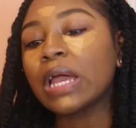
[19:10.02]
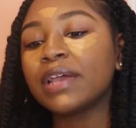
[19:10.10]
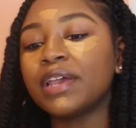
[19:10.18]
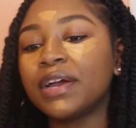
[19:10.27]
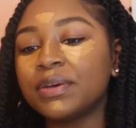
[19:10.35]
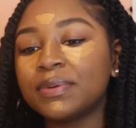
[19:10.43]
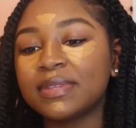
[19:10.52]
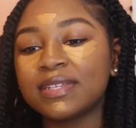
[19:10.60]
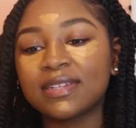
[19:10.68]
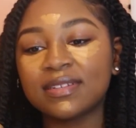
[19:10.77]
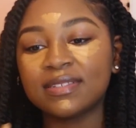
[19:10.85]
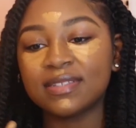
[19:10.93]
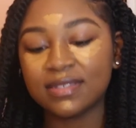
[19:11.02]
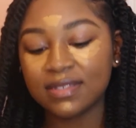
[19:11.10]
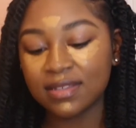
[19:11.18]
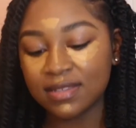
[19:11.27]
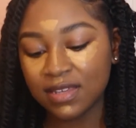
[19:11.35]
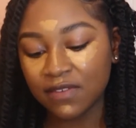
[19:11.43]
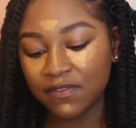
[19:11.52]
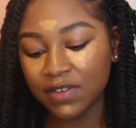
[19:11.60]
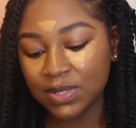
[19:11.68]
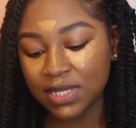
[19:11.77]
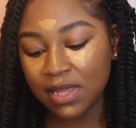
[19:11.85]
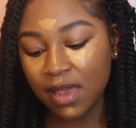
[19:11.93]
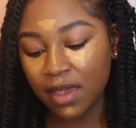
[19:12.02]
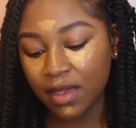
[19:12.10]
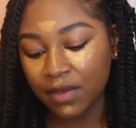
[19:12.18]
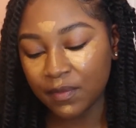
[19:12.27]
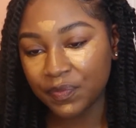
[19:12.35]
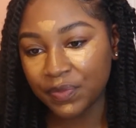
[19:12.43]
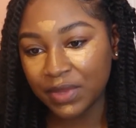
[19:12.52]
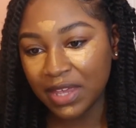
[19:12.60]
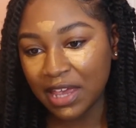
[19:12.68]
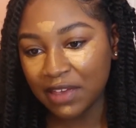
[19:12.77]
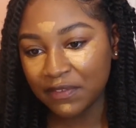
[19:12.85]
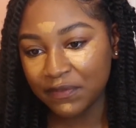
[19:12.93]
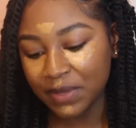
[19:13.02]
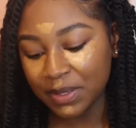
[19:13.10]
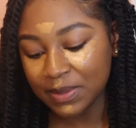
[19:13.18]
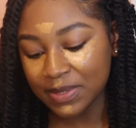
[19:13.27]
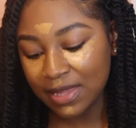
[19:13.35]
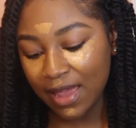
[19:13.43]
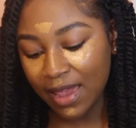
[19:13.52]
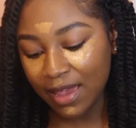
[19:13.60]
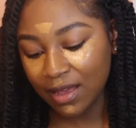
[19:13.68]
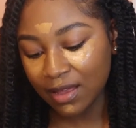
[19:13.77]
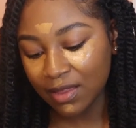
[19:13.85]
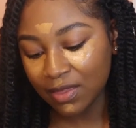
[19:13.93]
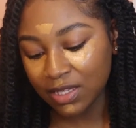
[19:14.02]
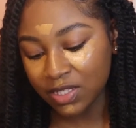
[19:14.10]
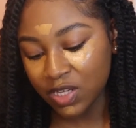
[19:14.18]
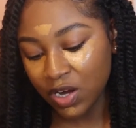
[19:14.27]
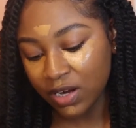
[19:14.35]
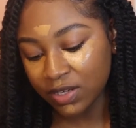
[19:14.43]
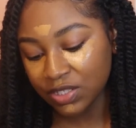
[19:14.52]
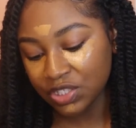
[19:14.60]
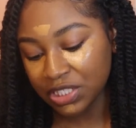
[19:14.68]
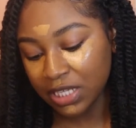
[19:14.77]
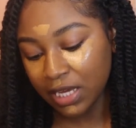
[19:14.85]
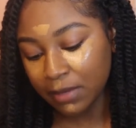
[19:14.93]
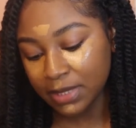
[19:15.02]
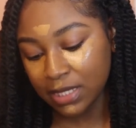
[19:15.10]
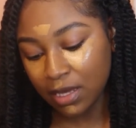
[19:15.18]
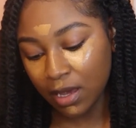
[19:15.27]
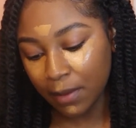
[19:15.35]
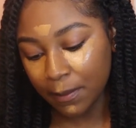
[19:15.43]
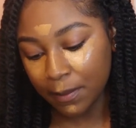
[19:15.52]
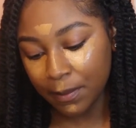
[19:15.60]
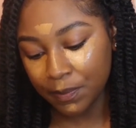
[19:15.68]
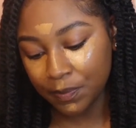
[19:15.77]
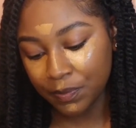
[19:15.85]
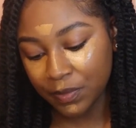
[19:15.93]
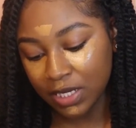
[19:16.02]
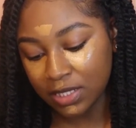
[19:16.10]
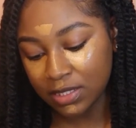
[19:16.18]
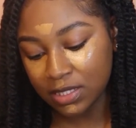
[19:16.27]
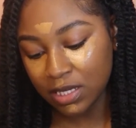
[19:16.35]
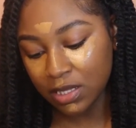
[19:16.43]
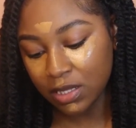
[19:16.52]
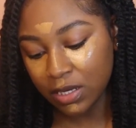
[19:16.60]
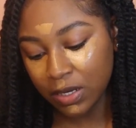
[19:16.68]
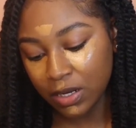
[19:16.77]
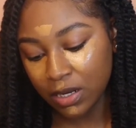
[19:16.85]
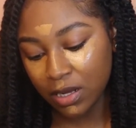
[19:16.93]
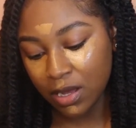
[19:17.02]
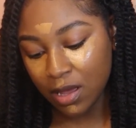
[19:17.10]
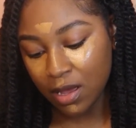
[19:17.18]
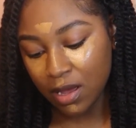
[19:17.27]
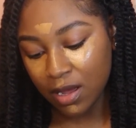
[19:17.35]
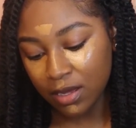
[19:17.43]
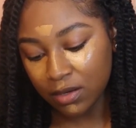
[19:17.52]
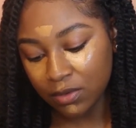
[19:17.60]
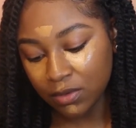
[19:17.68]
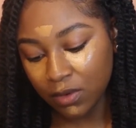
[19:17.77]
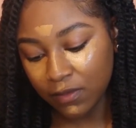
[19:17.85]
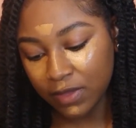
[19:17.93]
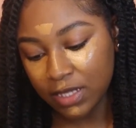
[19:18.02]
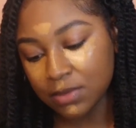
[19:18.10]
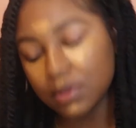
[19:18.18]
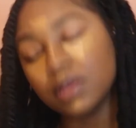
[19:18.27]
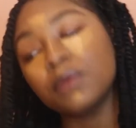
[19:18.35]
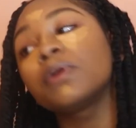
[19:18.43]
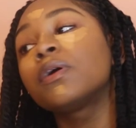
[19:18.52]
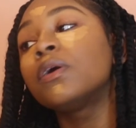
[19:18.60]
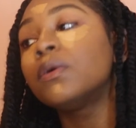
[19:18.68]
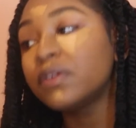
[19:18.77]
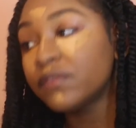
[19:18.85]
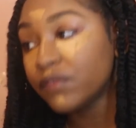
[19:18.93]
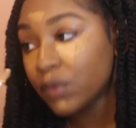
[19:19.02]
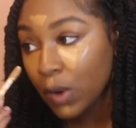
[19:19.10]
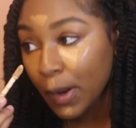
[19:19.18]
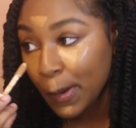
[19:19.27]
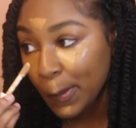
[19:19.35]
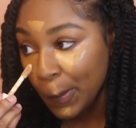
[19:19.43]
y'all know what this consistency feels like? It feels like the Tarte Shape Tape concealer. I don't know if that's what they were going for.